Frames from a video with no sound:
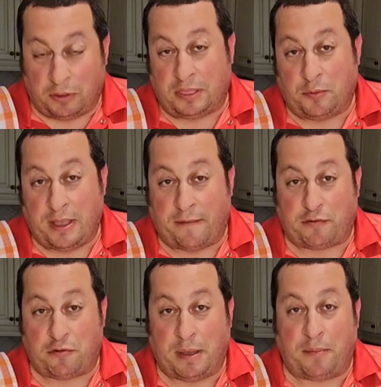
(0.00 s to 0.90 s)
thing we have to
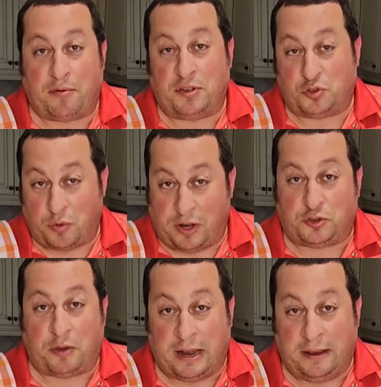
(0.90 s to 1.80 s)
remember is when it's
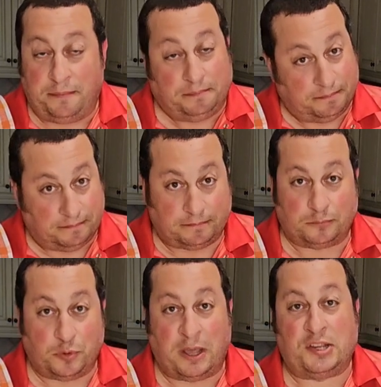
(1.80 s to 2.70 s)
ready,
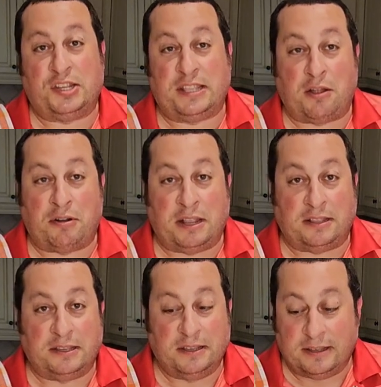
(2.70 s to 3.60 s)
we got to sit down and eat.
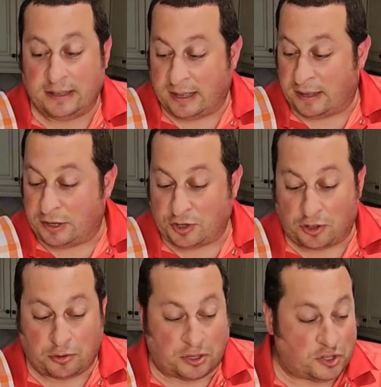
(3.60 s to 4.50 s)

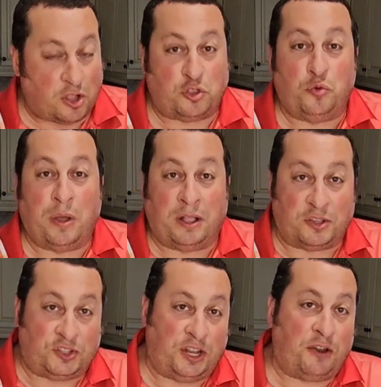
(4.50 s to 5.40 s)
Risotto does not do well
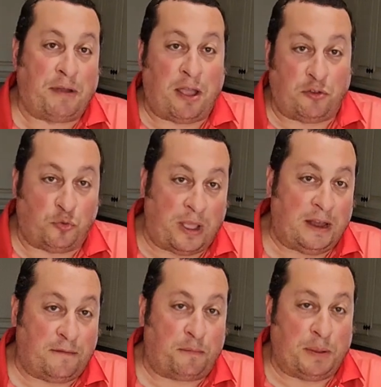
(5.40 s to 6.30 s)
sitting around waiting
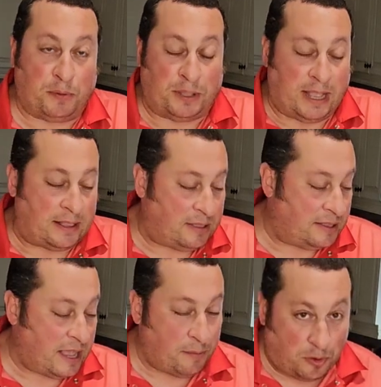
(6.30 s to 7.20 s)
for people to get to the
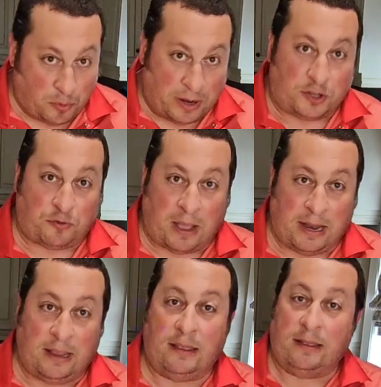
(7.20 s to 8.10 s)
table. When it's
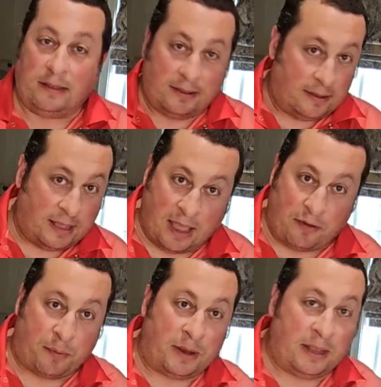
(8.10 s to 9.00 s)
ready,
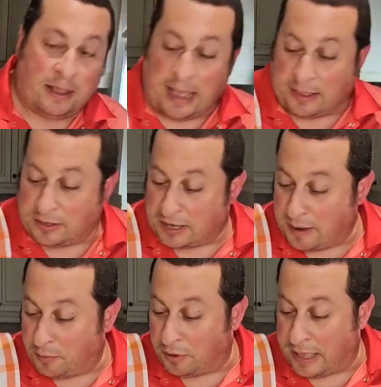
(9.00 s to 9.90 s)
everybody at the
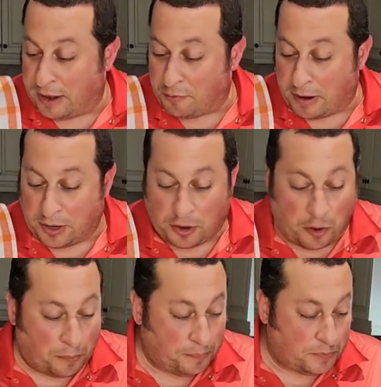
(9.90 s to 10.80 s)
table and ready to
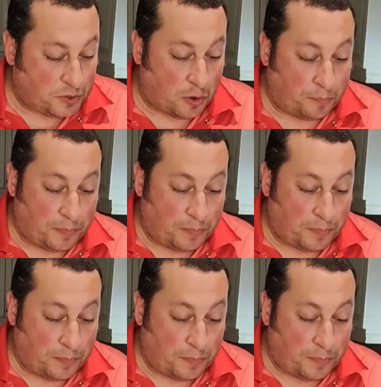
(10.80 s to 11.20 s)
go. So